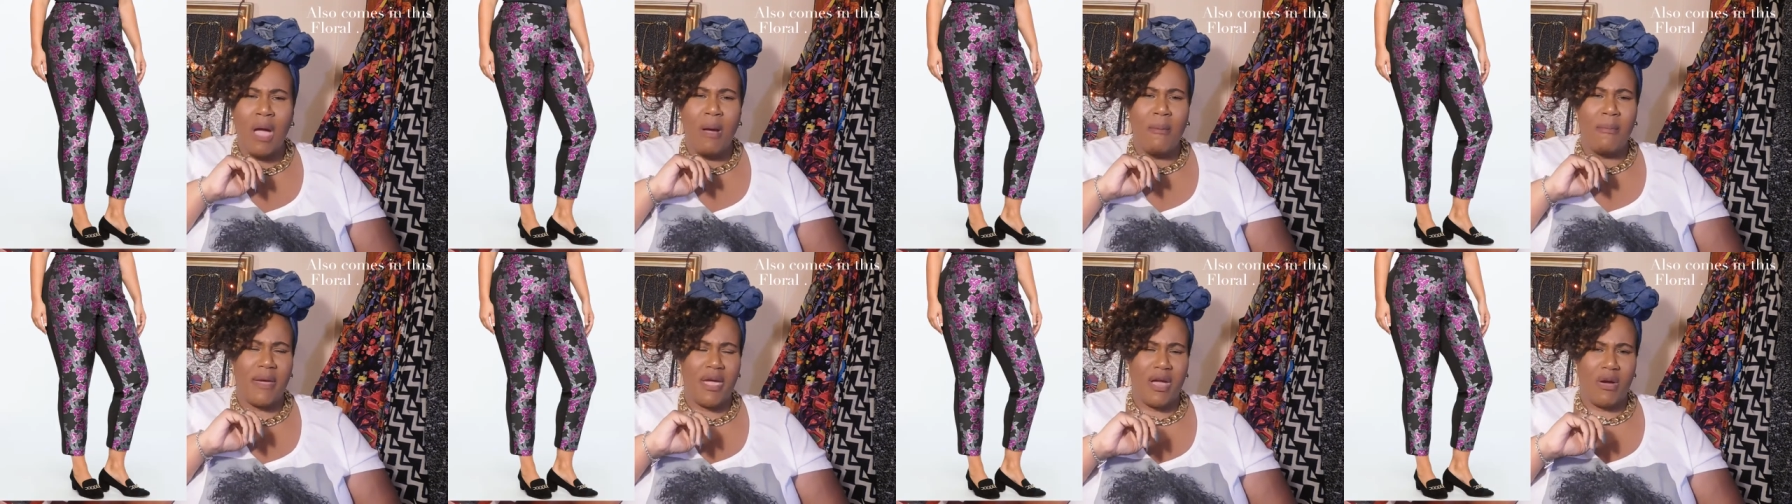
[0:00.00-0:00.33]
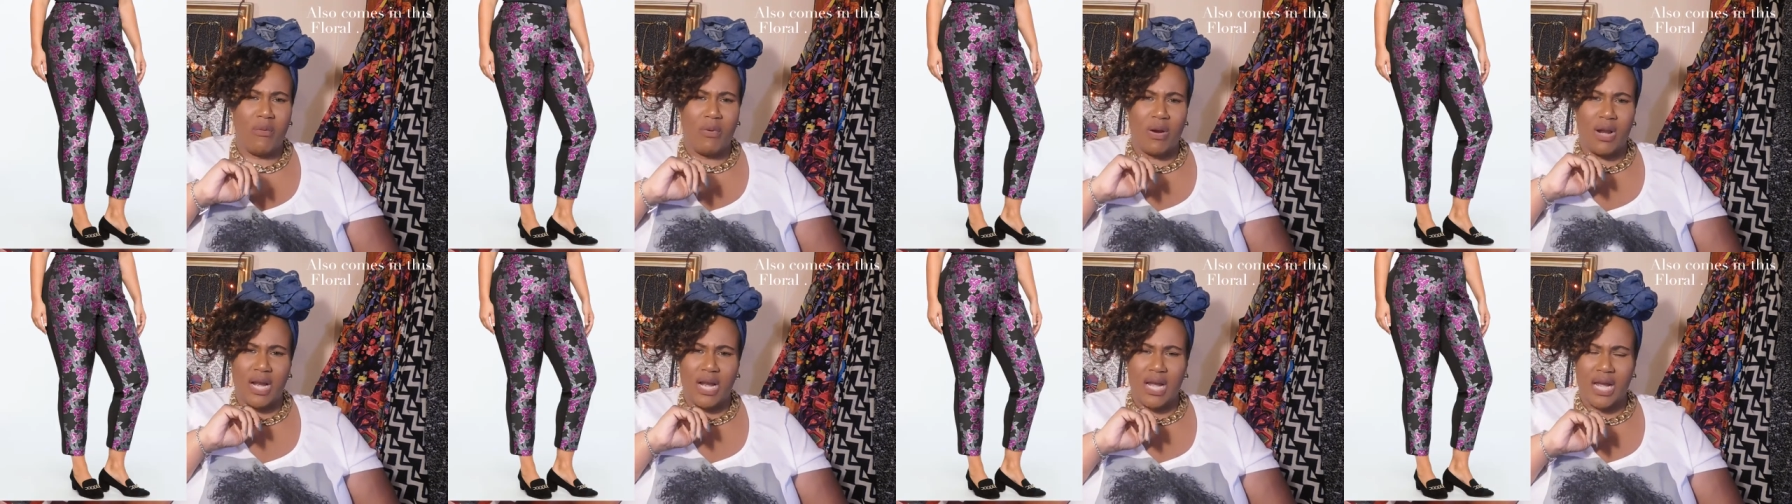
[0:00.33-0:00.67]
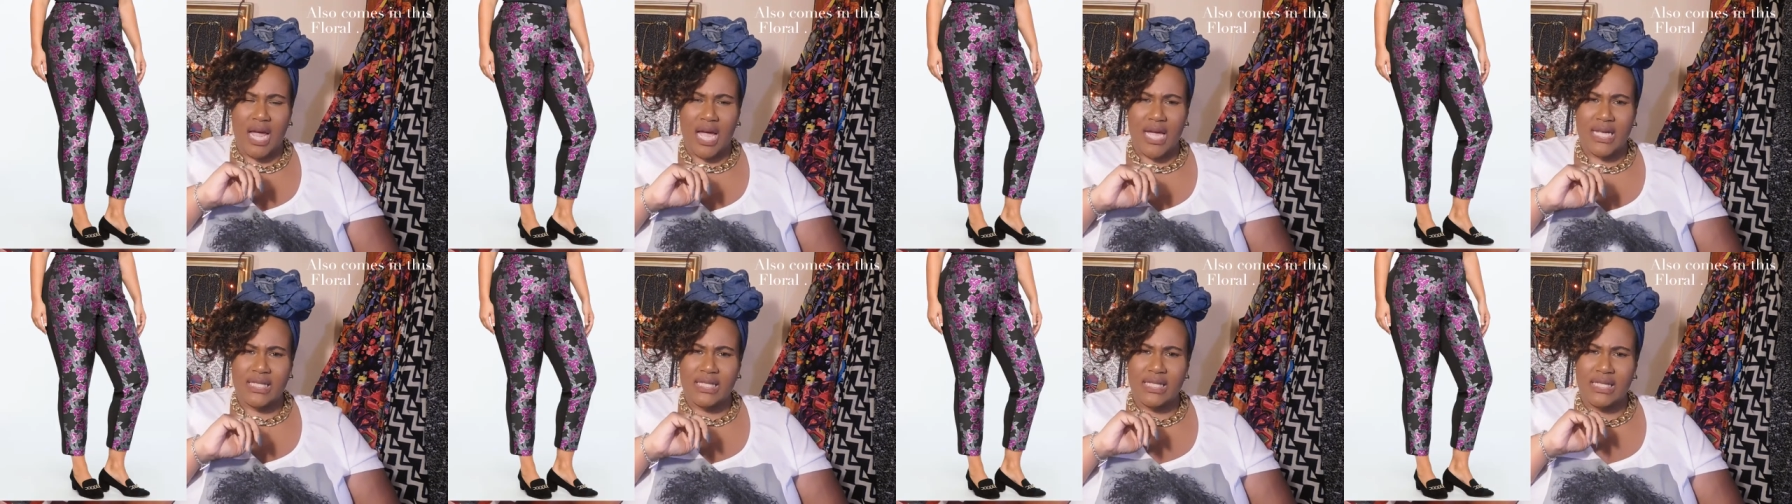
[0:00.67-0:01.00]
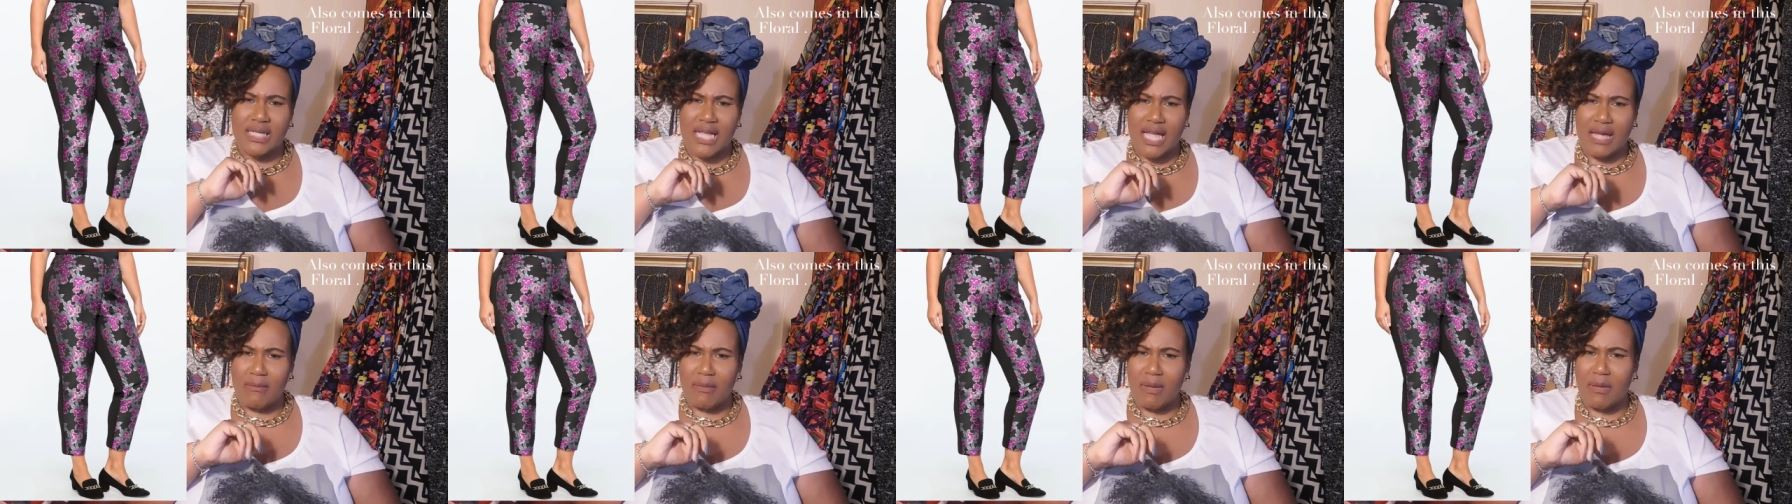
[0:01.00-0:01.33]
paired with a nice
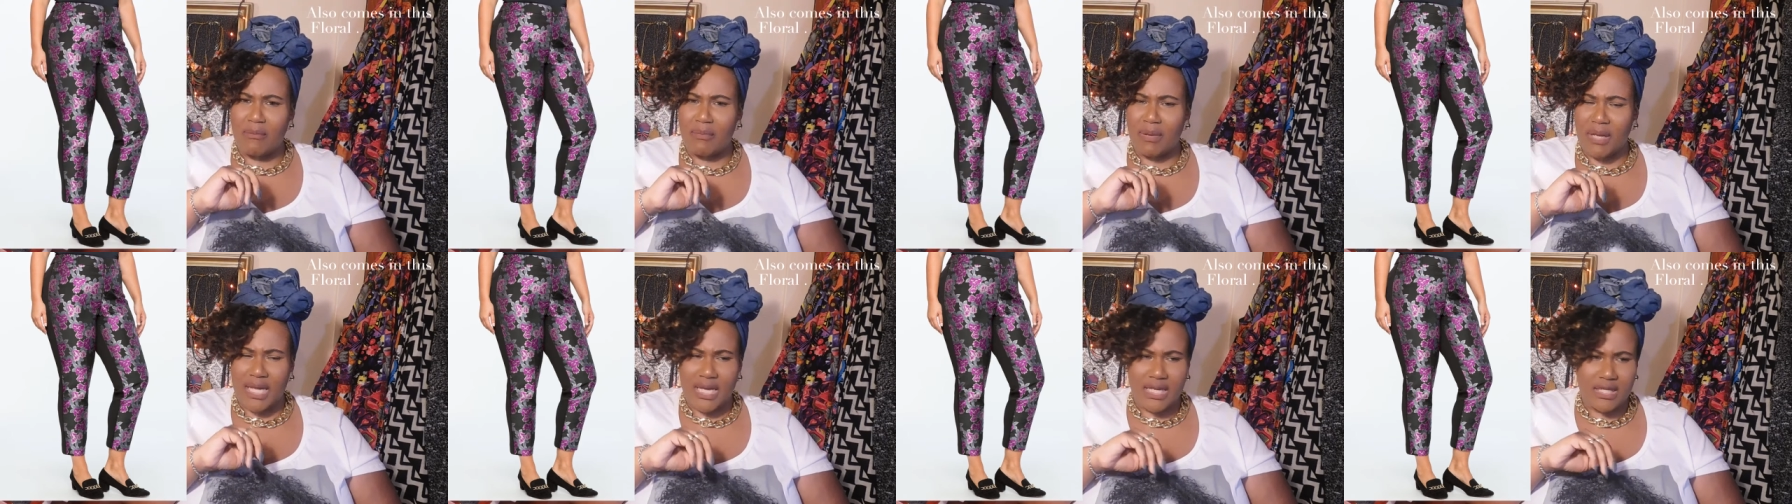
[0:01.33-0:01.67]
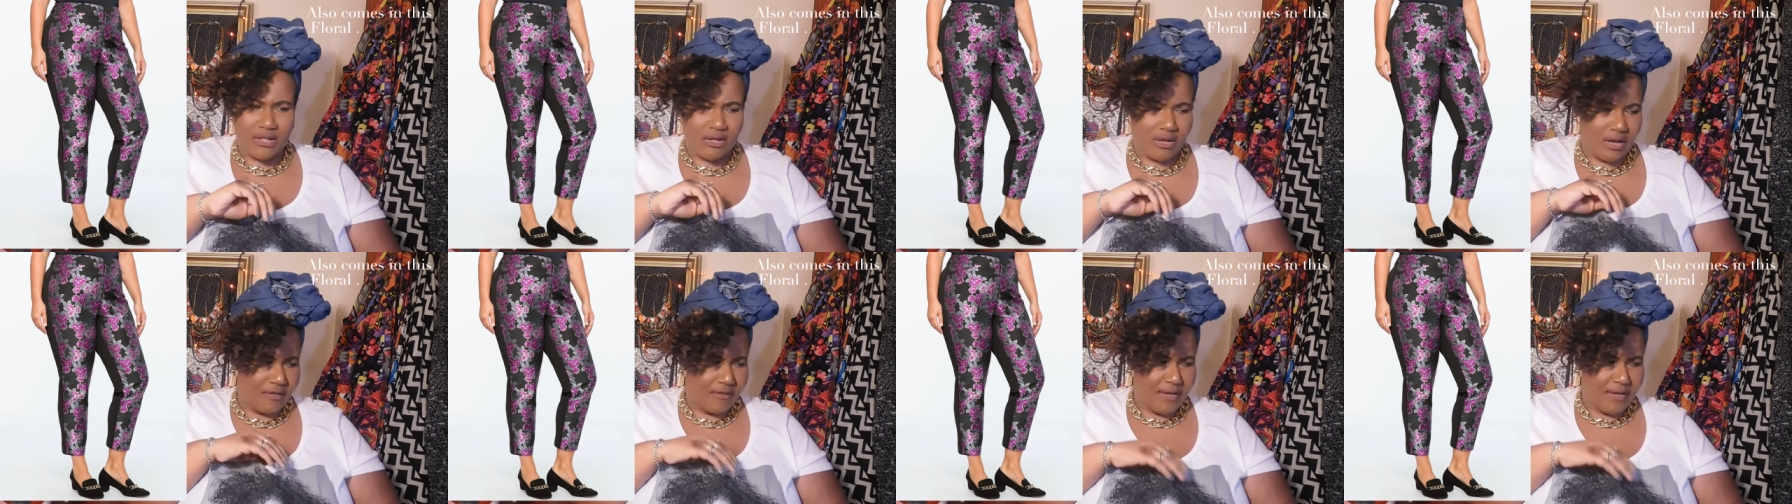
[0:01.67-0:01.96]
statement blazer.